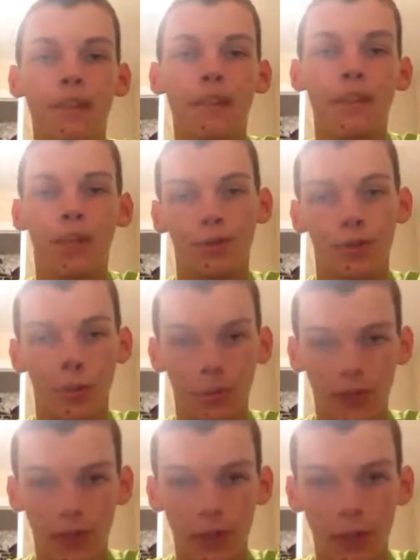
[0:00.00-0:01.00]
That trip
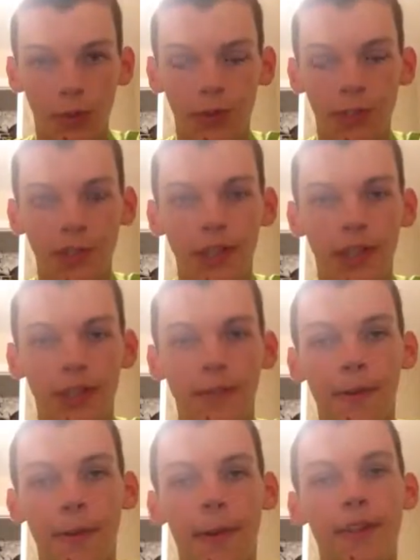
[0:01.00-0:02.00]
was a huge success
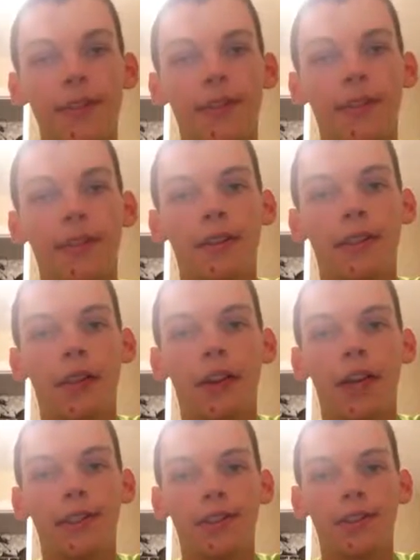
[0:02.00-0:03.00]
for us
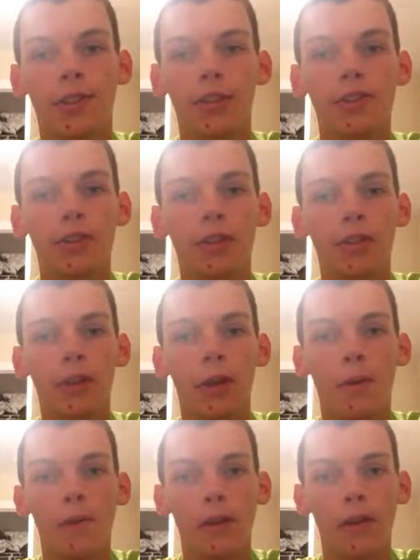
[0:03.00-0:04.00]
as a church,
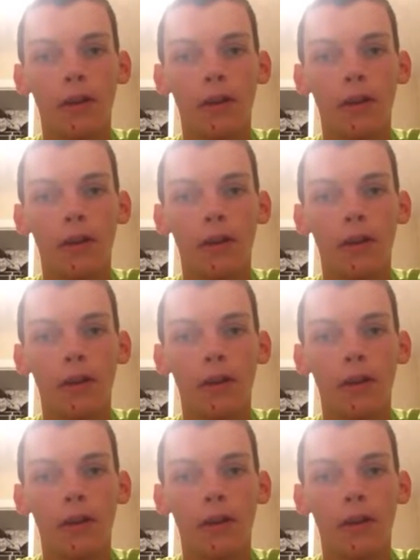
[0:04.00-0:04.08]
and